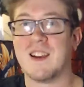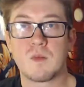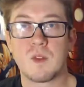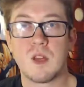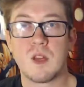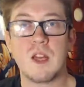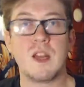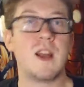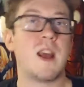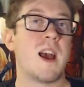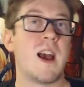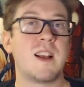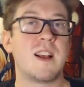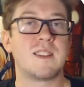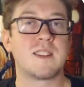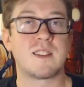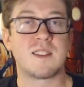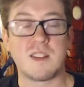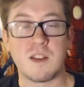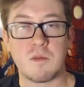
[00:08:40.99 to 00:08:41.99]
Then he
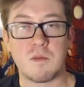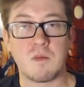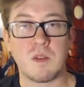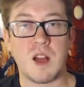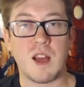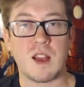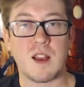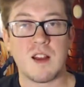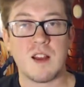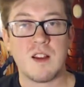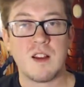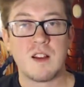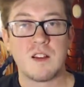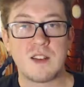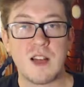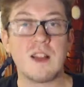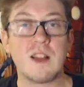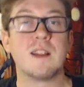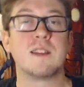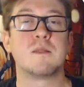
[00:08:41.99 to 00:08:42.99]
asks him,
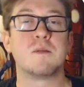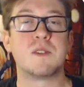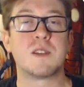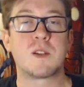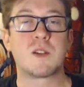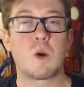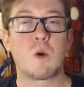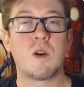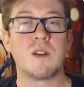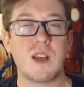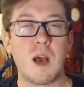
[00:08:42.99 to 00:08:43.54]
tell us some stories.